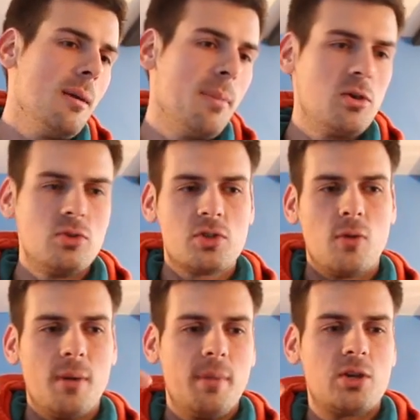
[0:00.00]
but you just
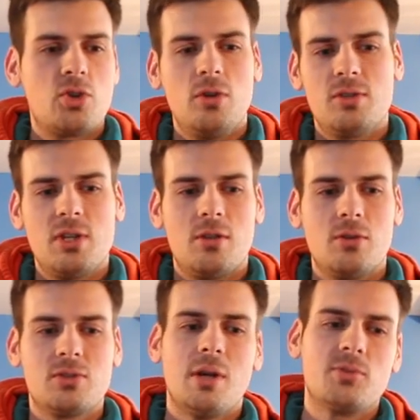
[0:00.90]
want to make sure you set
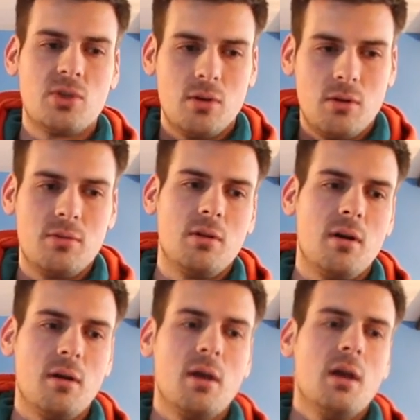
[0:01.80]
those up so
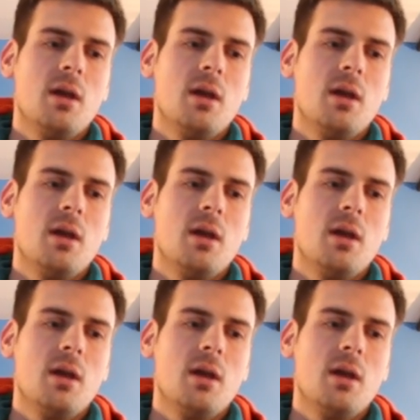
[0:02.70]
the